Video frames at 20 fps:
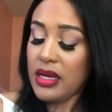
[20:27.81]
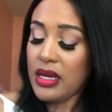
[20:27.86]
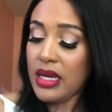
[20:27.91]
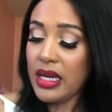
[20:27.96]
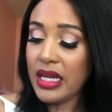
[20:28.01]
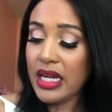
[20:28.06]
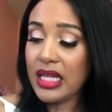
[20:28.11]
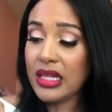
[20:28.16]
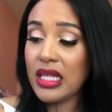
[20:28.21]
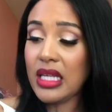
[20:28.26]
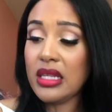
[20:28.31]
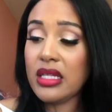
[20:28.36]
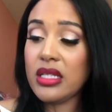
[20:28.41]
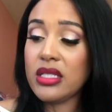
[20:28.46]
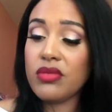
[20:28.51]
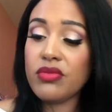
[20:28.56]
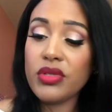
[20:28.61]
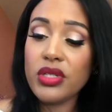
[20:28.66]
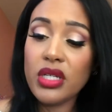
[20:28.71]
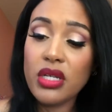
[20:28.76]
And I think
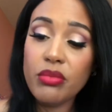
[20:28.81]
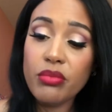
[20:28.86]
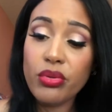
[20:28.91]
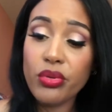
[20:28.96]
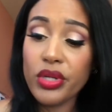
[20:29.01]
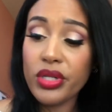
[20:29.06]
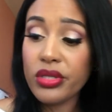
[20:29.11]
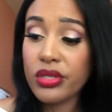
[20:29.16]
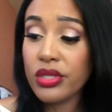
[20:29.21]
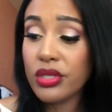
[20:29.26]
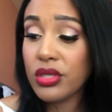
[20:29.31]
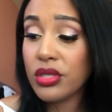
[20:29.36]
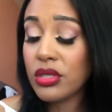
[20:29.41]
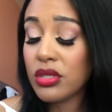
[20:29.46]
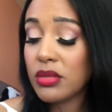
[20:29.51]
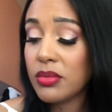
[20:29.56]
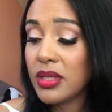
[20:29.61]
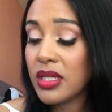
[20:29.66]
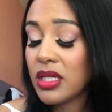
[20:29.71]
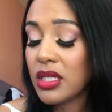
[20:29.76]
that's really important to
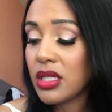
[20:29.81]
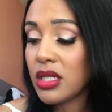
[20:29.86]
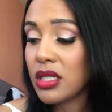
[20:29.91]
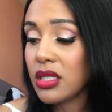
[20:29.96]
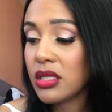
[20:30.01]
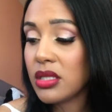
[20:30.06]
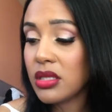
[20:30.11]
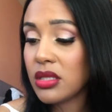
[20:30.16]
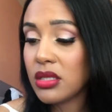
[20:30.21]
do because,